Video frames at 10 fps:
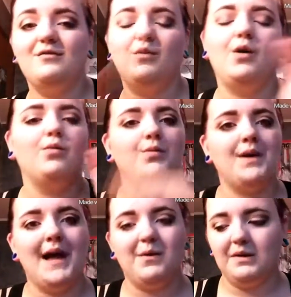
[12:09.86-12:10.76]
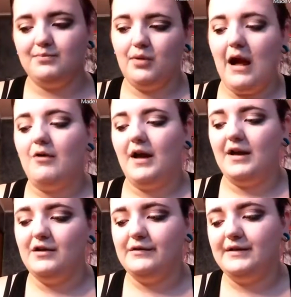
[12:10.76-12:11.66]
Well, when my hair was brown, I
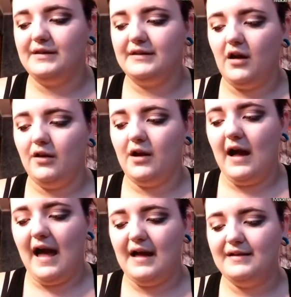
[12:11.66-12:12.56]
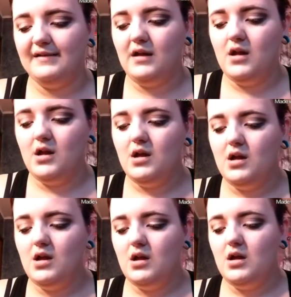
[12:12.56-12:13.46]
used this color as
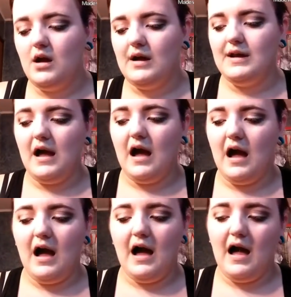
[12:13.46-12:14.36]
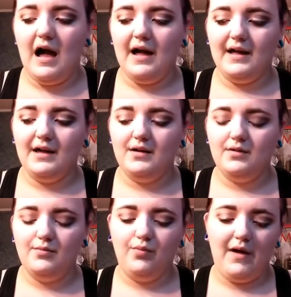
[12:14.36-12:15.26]
an
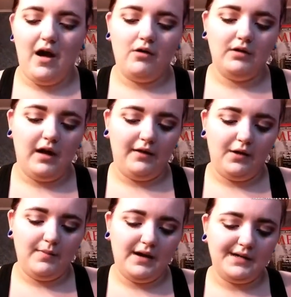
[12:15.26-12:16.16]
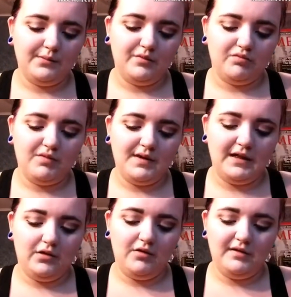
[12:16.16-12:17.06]
eyebrow color because it was really
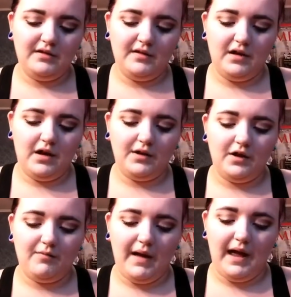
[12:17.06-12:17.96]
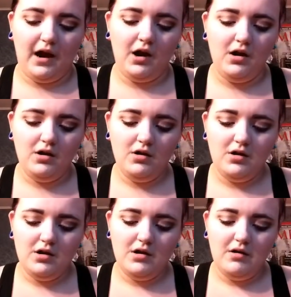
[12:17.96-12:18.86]
close to the color of my hair.
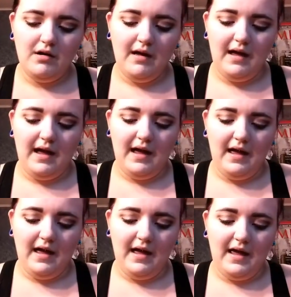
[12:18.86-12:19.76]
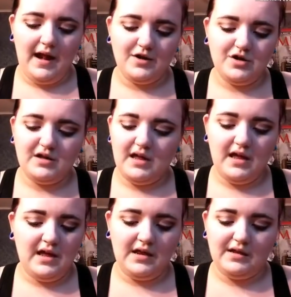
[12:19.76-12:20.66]
And it
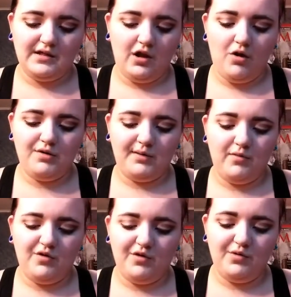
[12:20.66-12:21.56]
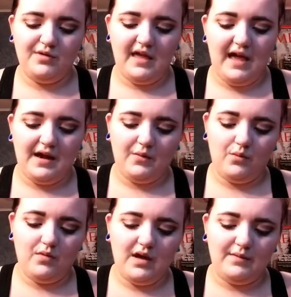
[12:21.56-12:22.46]
is so smooth, and
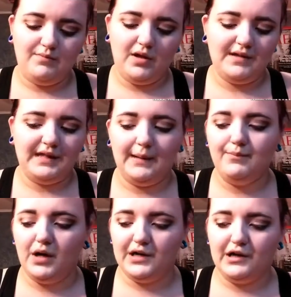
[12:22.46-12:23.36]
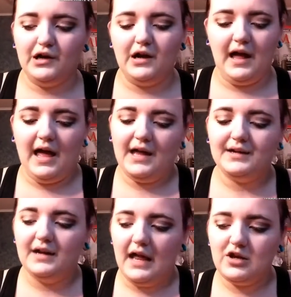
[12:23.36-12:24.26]
it blends like butter,
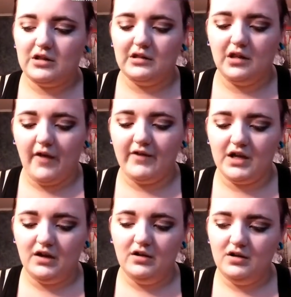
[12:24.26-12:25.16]
and I just love it.